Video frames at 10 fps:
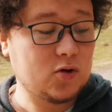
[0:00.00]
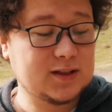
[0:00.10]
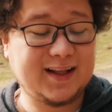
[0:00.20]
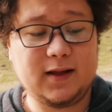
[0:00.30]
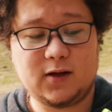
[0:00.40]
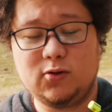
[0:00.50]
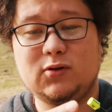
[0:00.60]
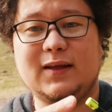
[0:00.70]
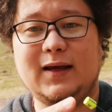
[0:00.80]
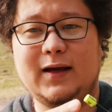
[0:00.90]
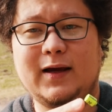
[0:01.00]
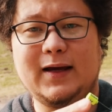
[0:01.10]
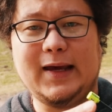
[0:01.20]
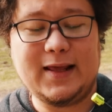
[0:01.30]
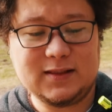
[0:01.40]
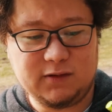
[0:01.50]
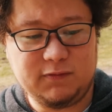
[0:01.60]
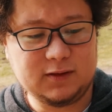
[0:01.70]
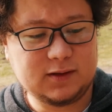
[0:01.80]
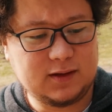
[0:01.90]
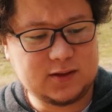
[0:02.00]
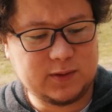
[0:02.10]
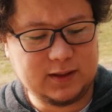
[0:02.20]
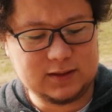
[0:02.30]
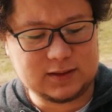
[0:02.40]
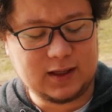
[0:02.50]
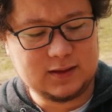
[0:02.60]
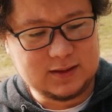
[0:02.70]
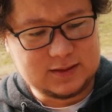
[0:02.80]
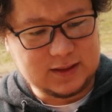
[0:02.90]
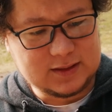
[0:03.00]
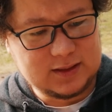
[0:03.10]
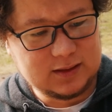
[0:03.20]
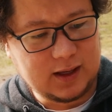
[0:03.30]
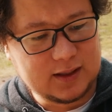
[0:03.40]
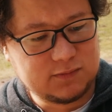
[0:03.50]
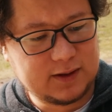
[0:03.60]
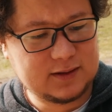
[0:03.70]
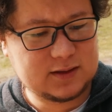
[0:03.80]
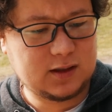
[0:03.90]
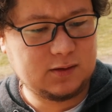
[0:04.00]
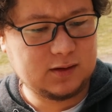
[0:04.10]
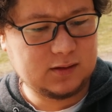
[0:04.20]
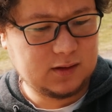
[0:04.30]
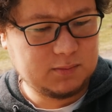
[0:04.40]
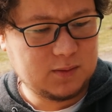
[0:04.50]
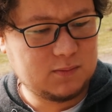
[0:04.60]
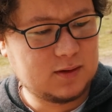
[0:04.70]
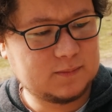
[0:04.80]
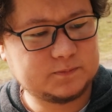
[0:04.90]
Also they include ND filter. This one is ND16 as far as I remember.